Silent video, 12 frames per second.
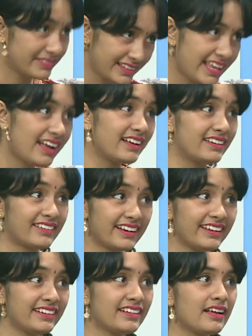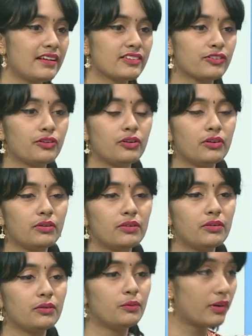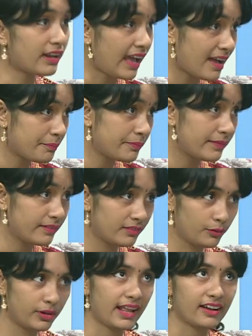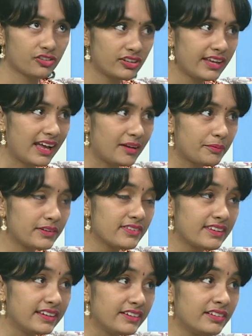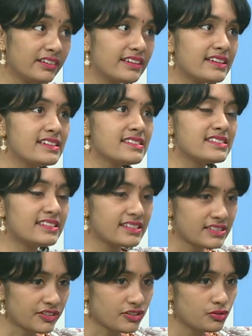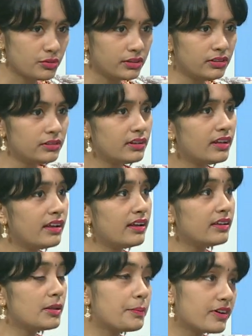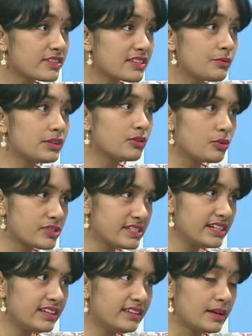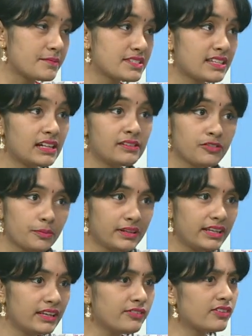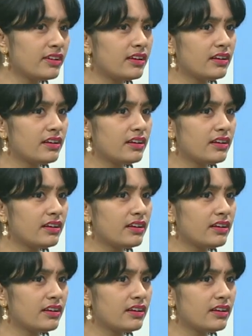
yeah, right? So what actually happens here is this ritual, the person with OCD themselves believes,